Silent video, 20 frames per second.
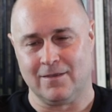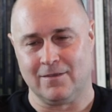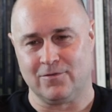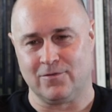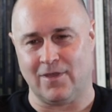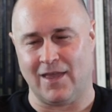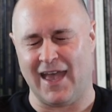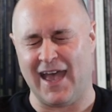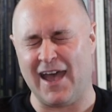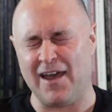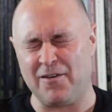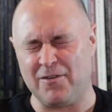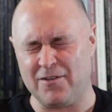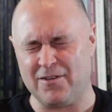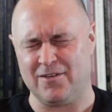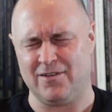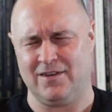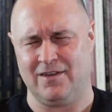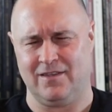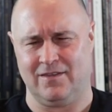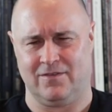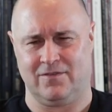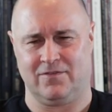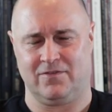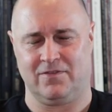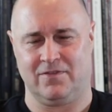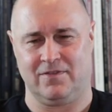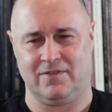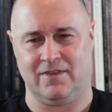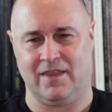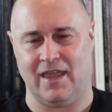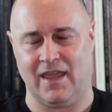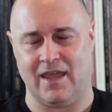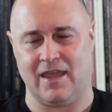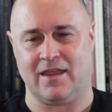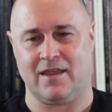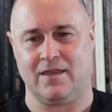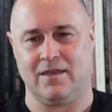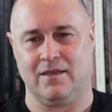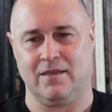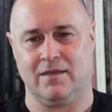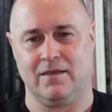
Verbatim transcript: So how could this DAC